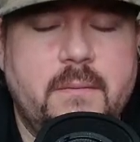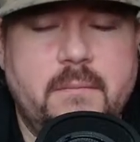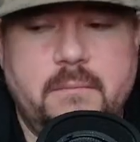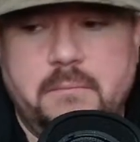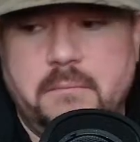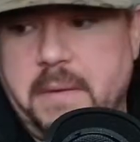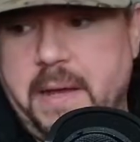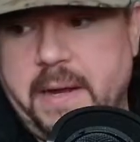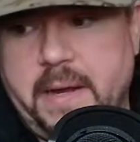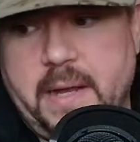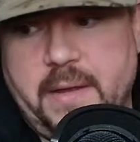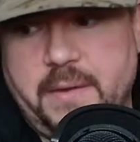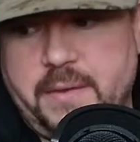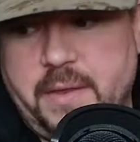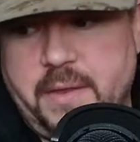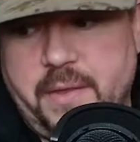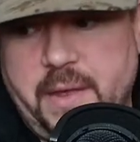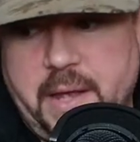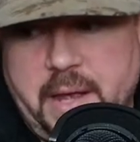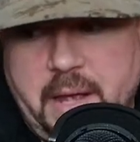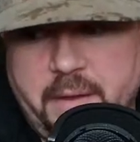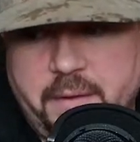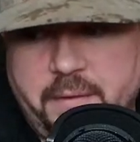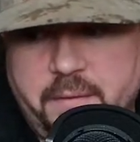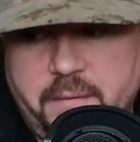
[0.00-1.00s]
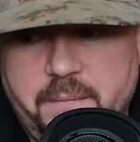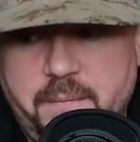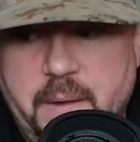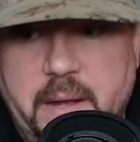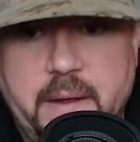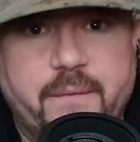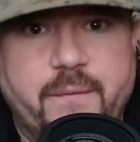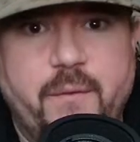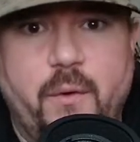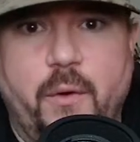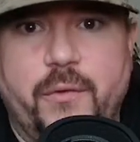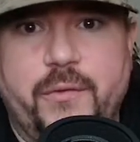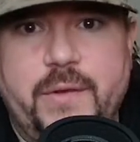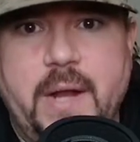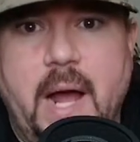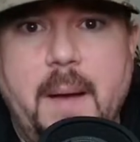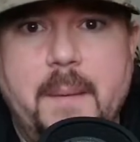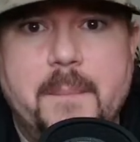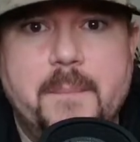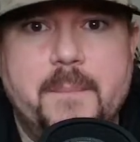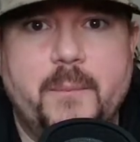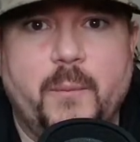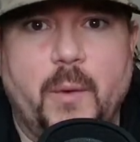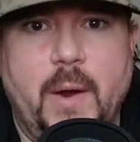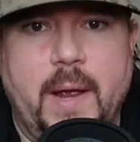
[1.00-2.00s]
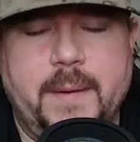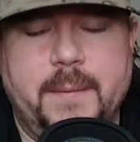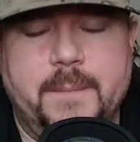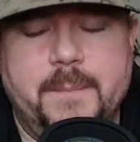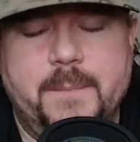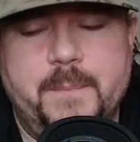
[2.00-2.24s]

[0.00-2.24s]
I think that's full stop, right?